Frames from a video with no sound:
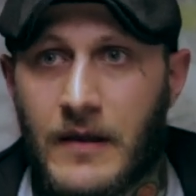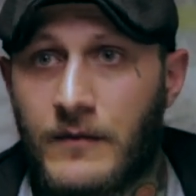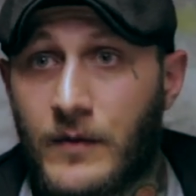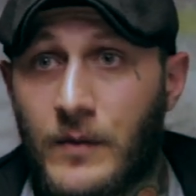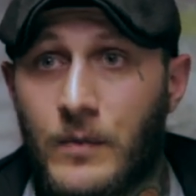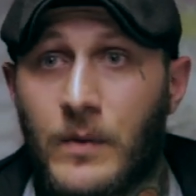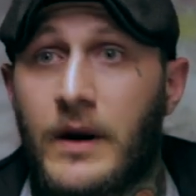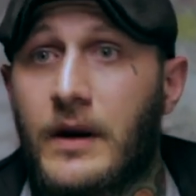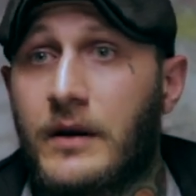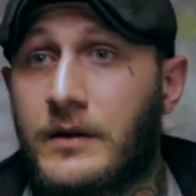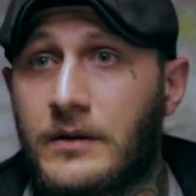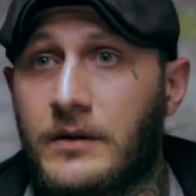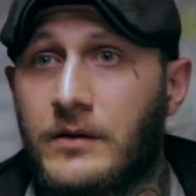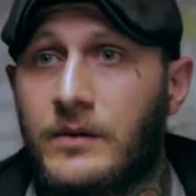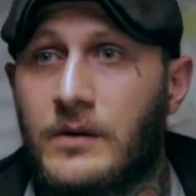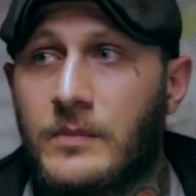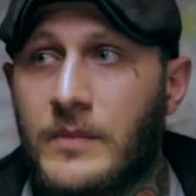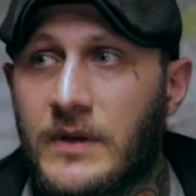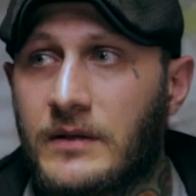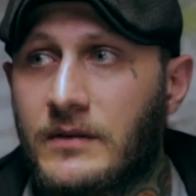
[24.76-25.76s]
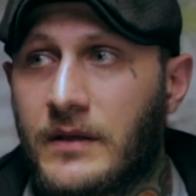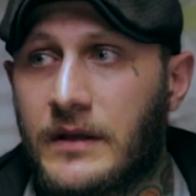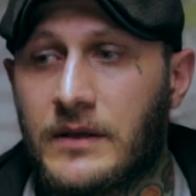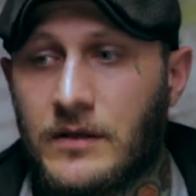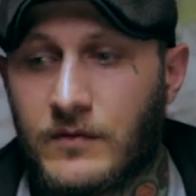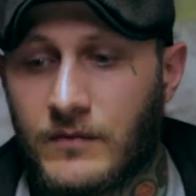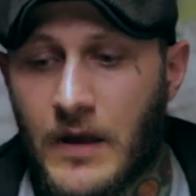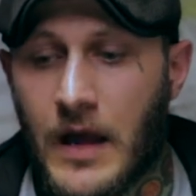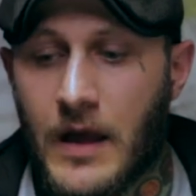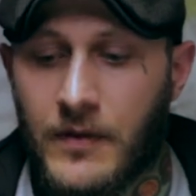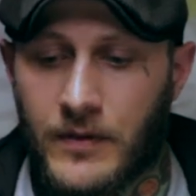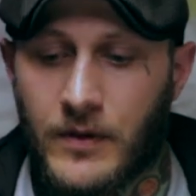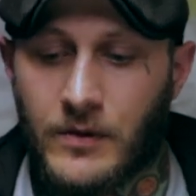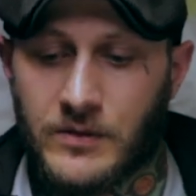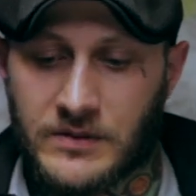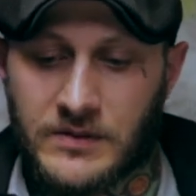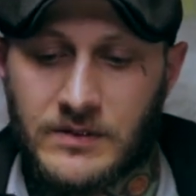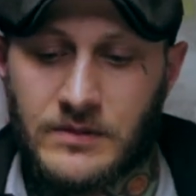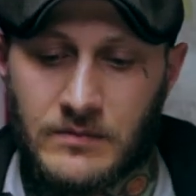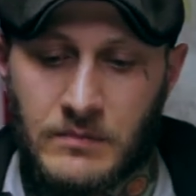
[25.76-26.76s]
everywhere, you know what I mean? Like, you've got
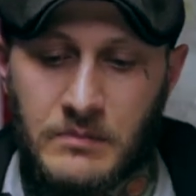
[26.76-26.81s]
those